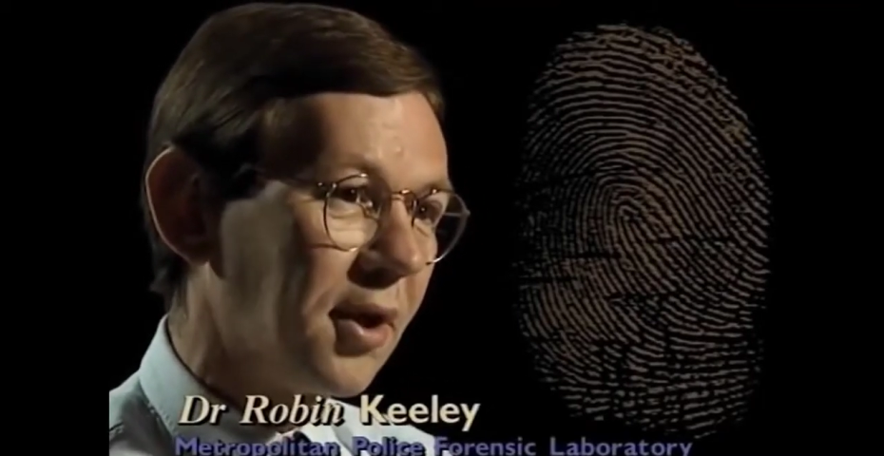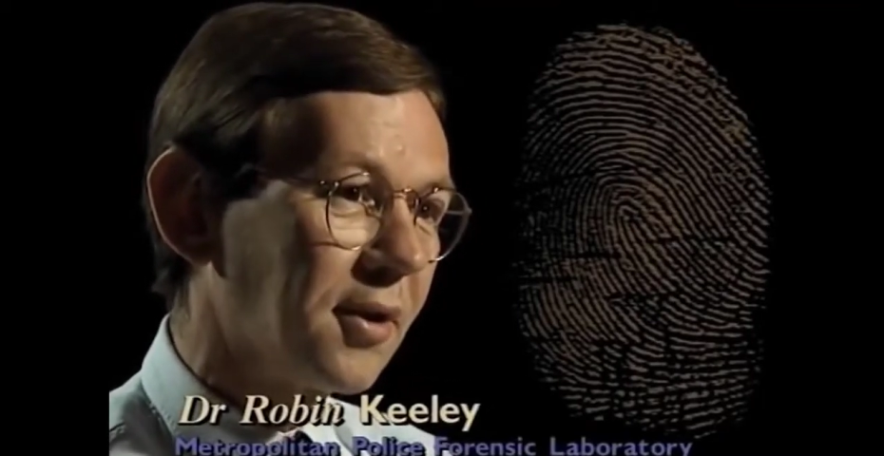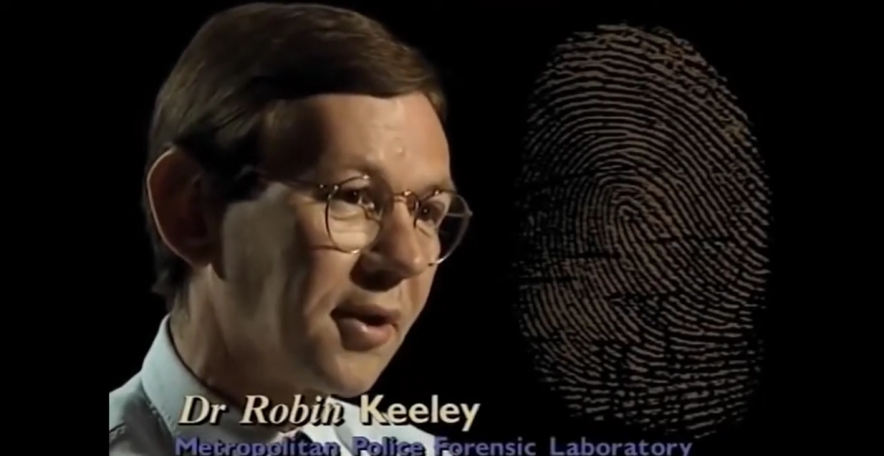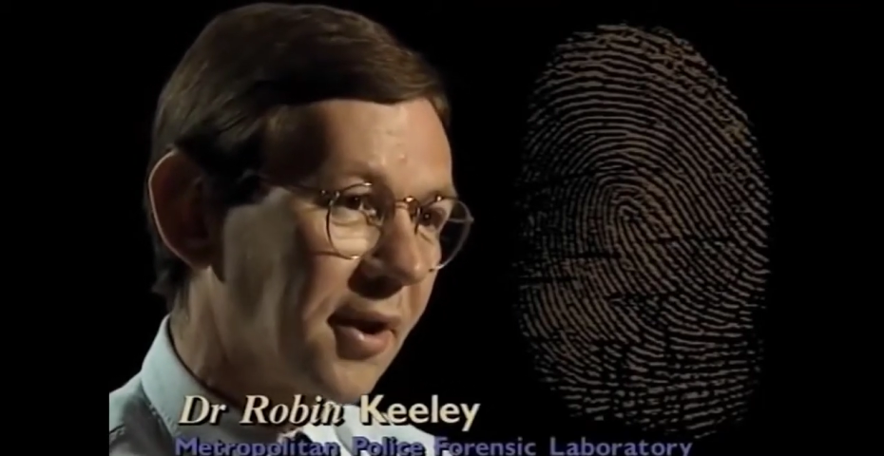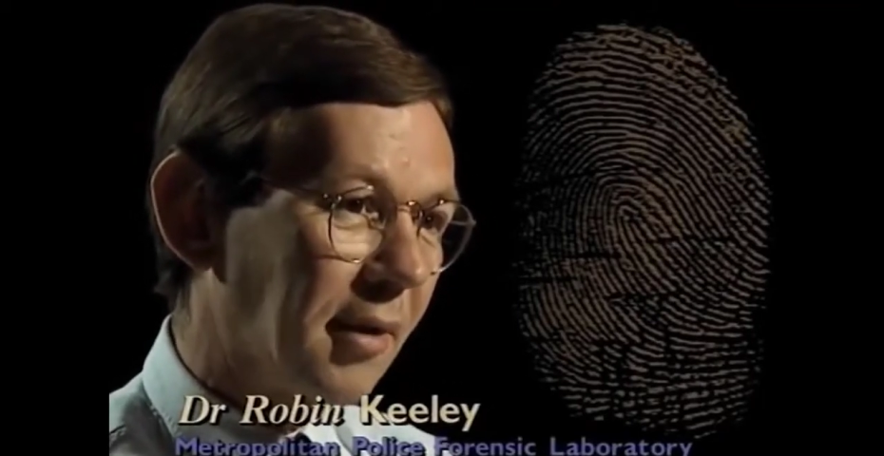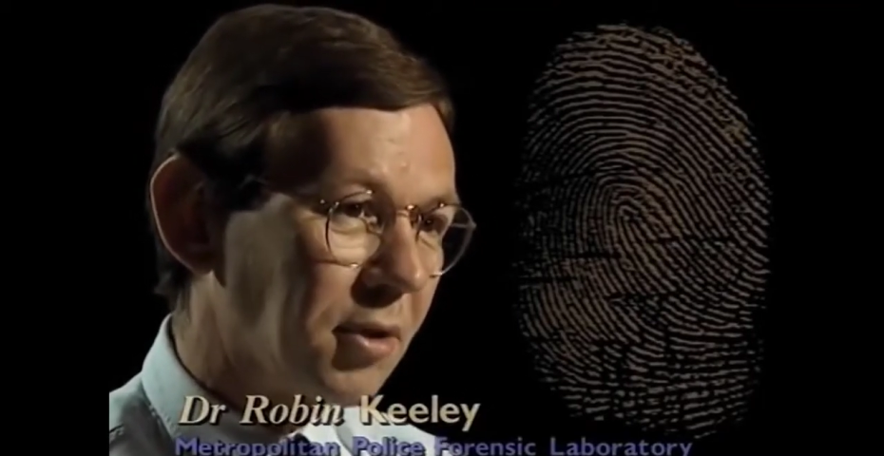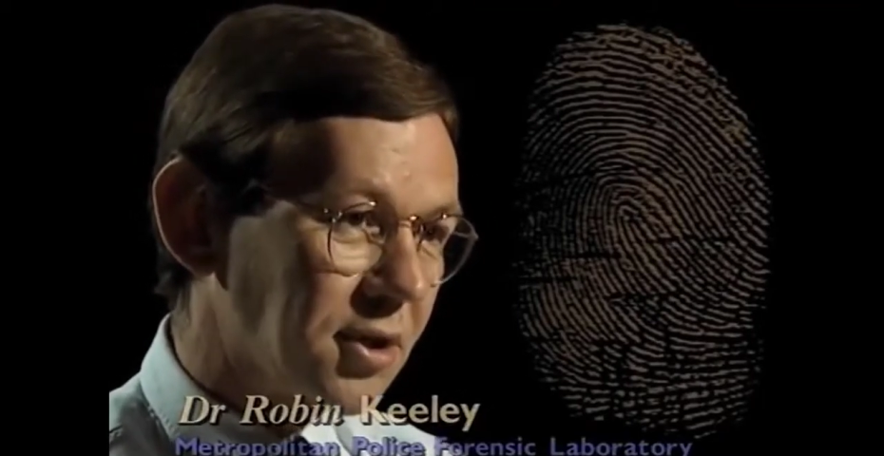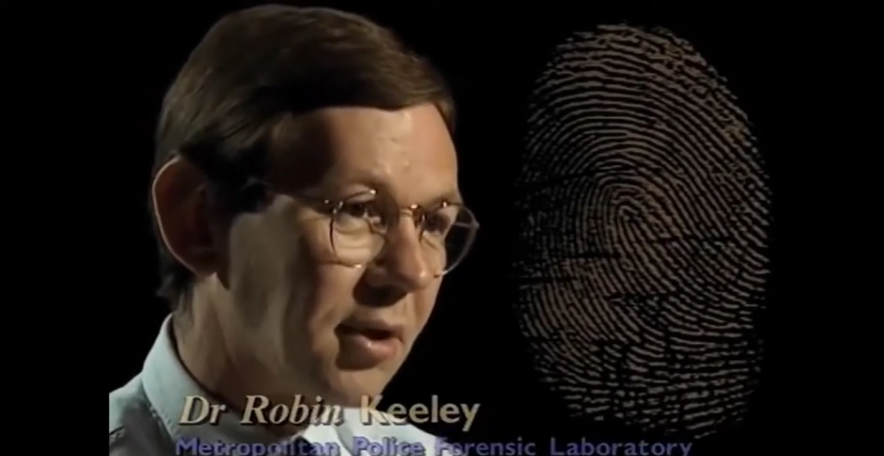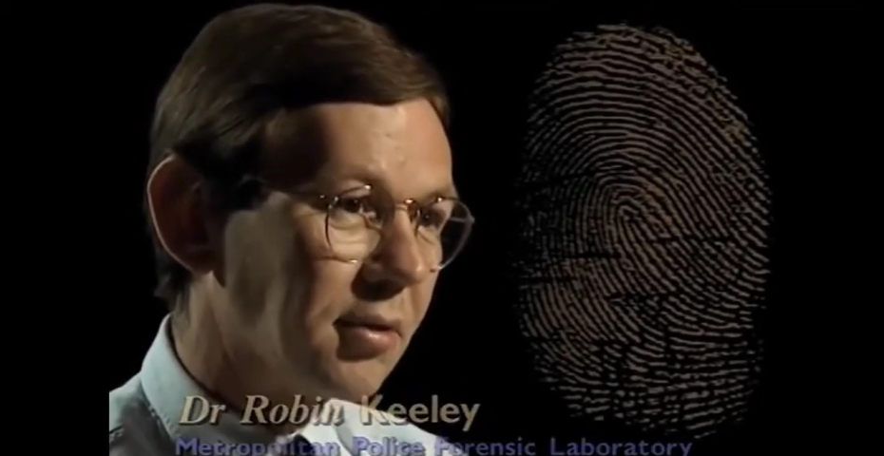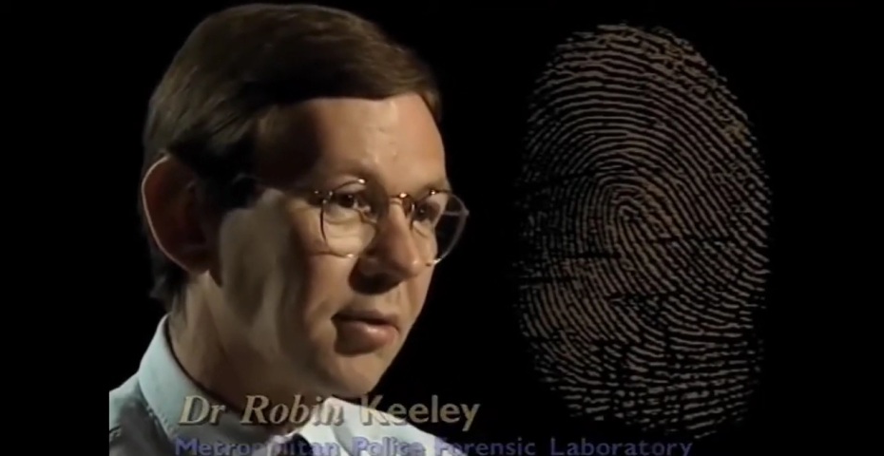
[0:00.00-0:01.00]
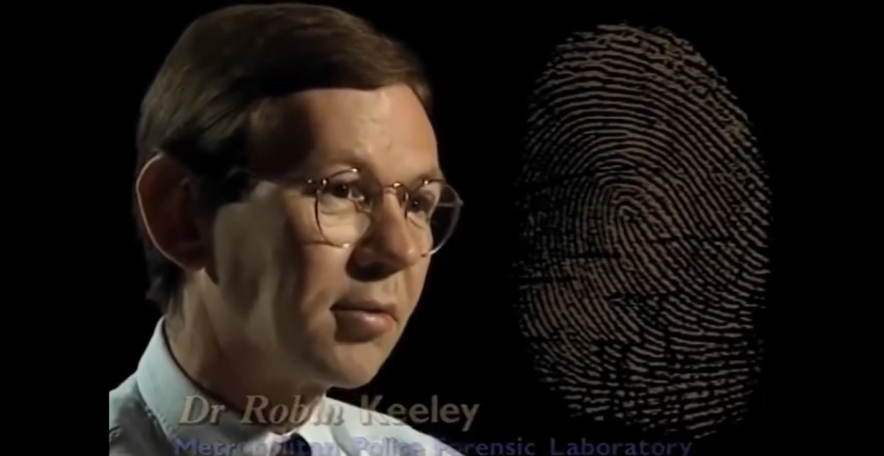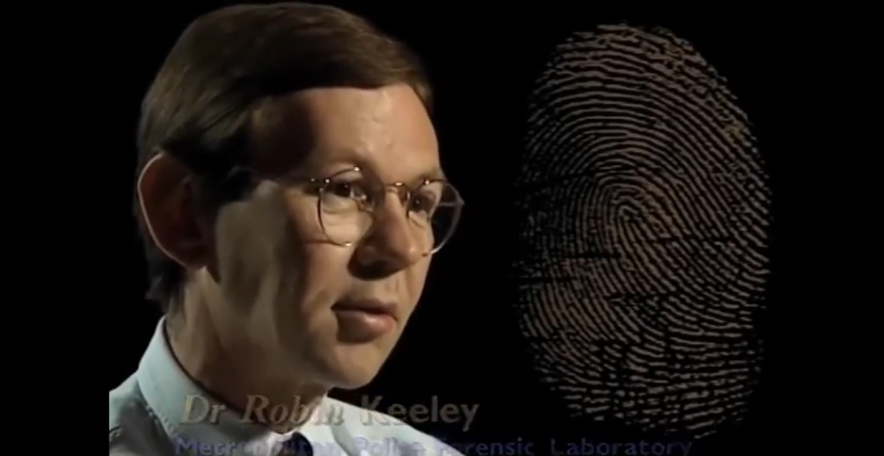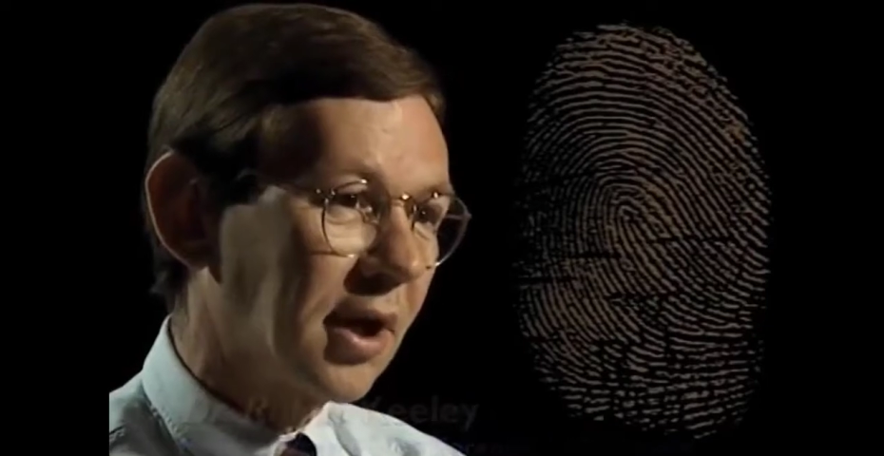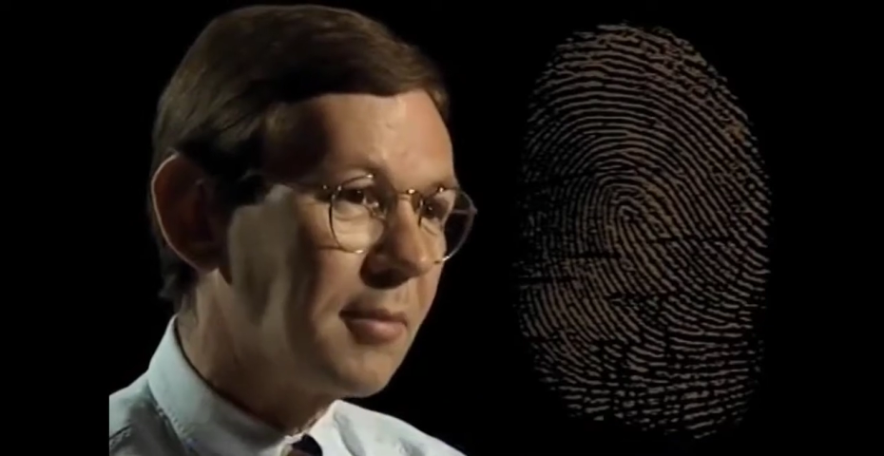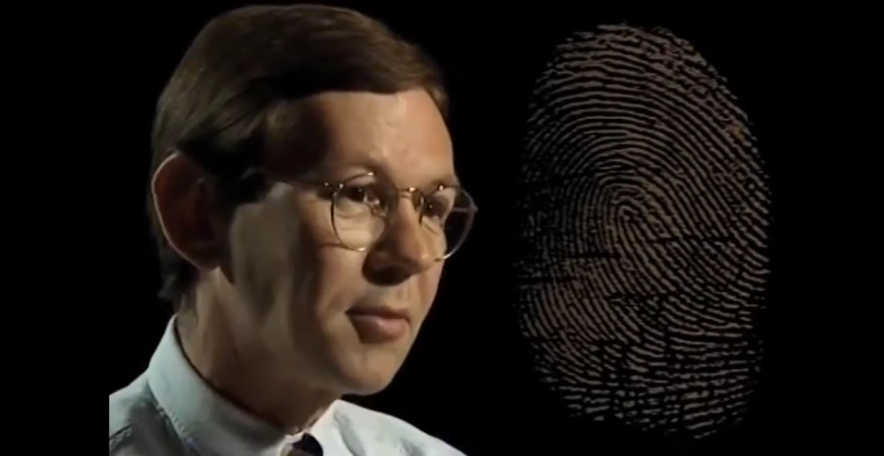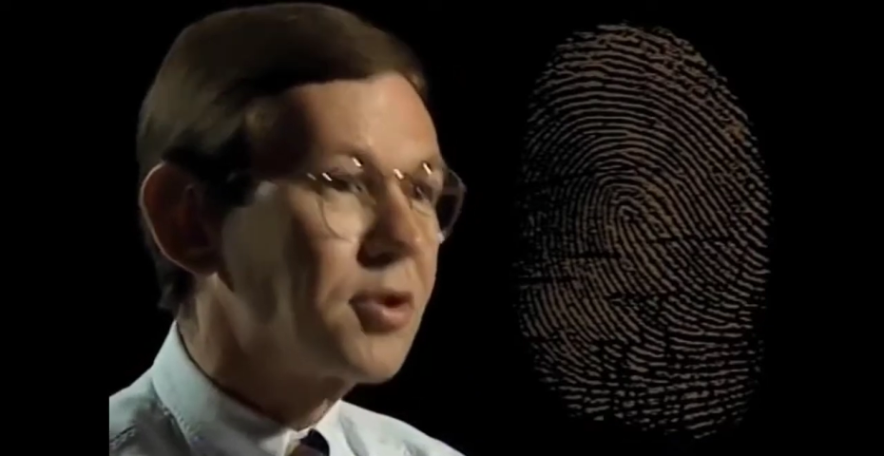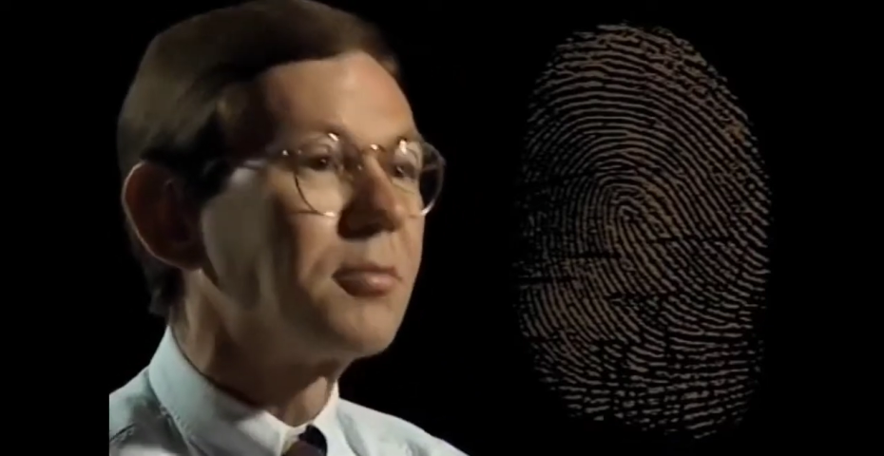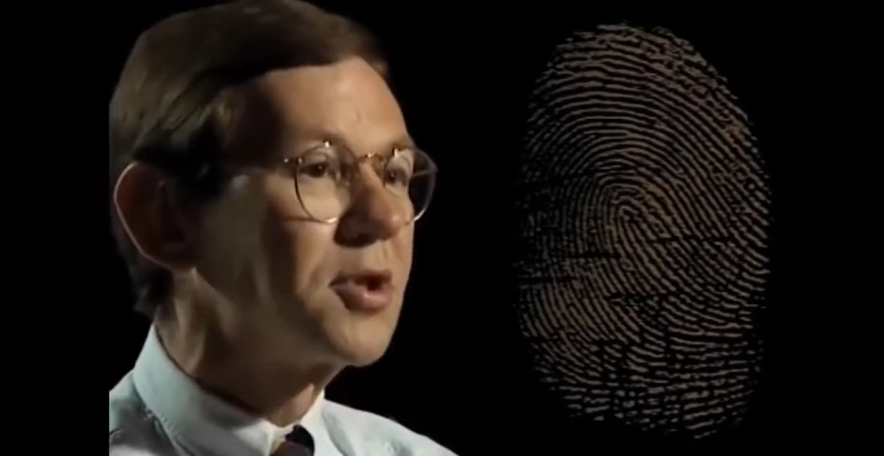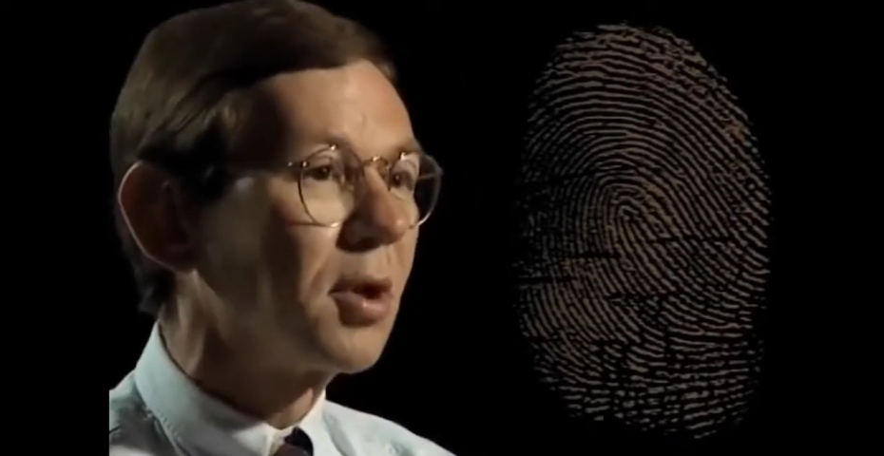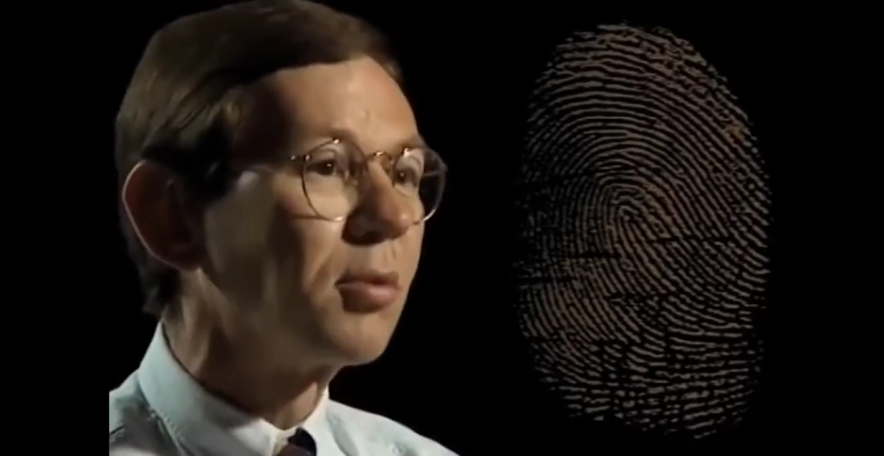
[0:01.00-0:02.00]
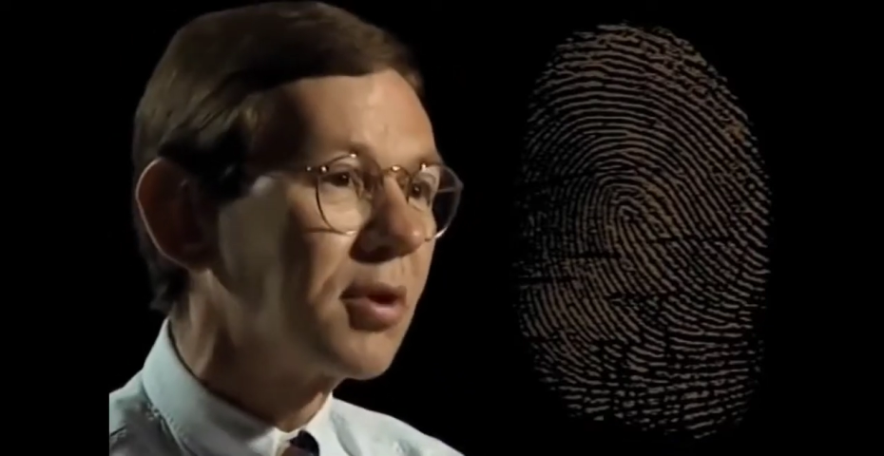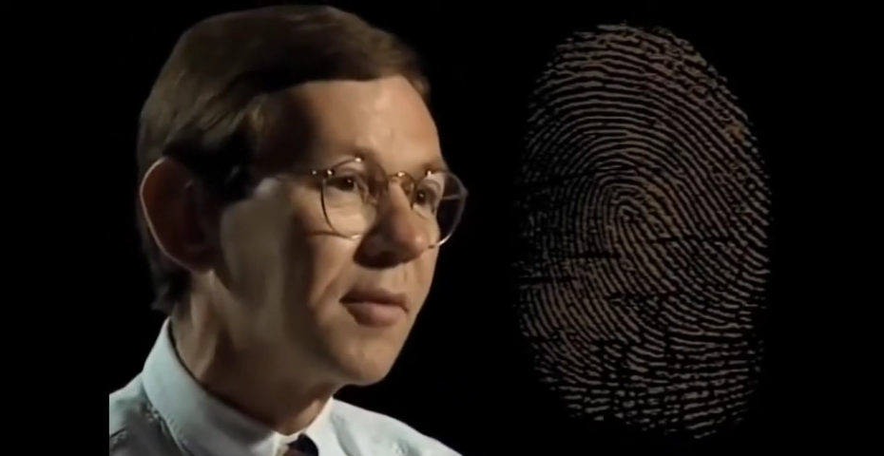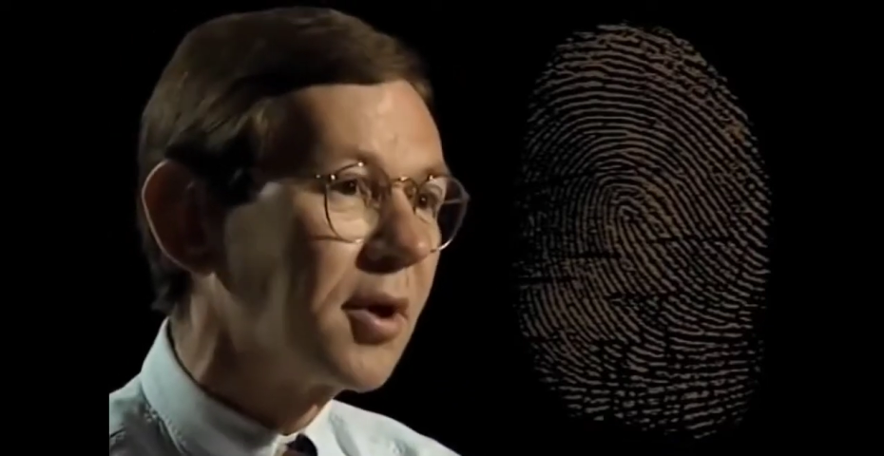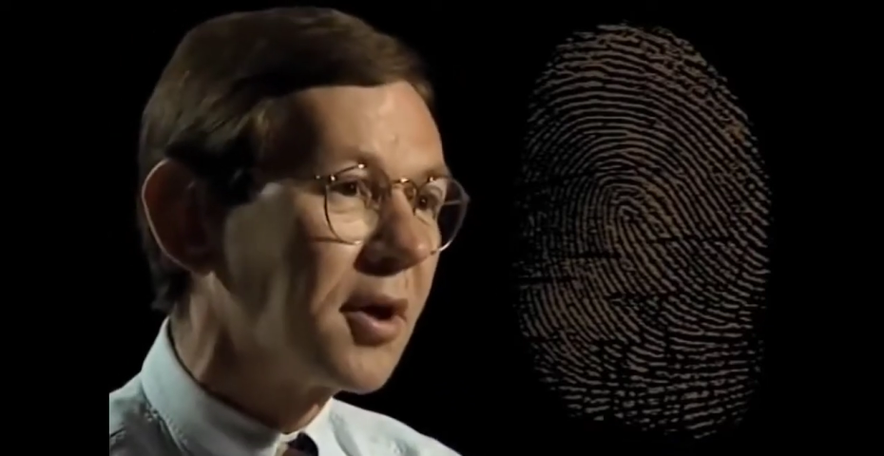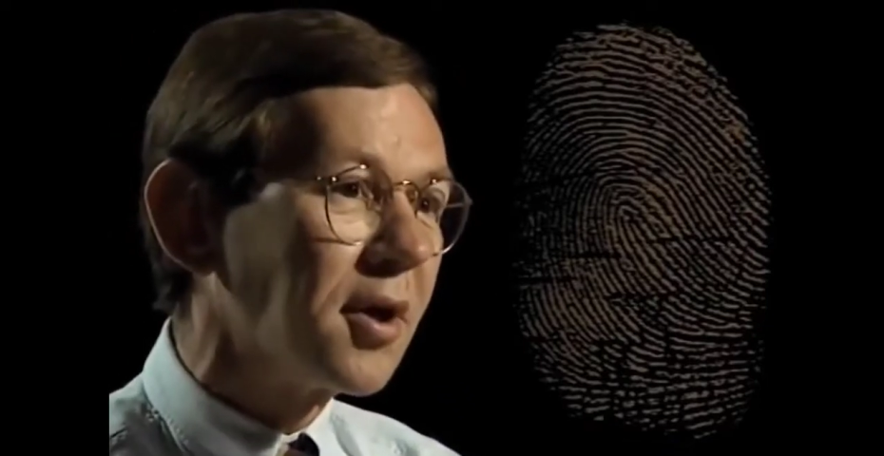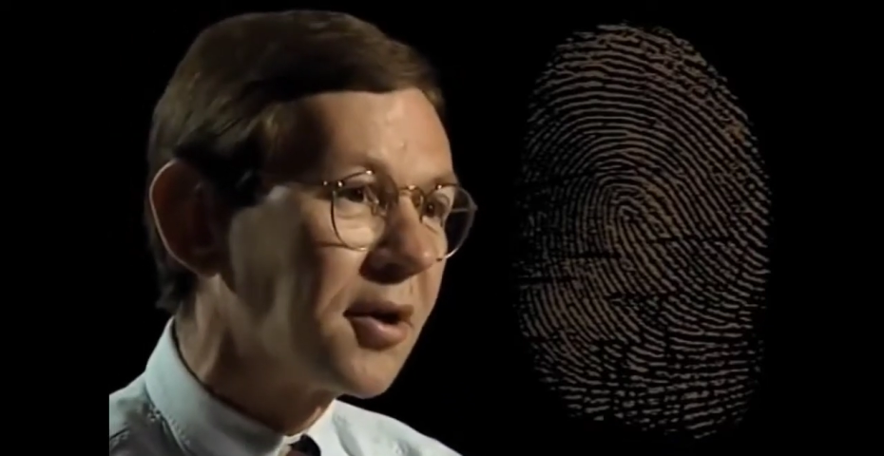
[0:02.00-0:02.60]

that that material came as a result of a,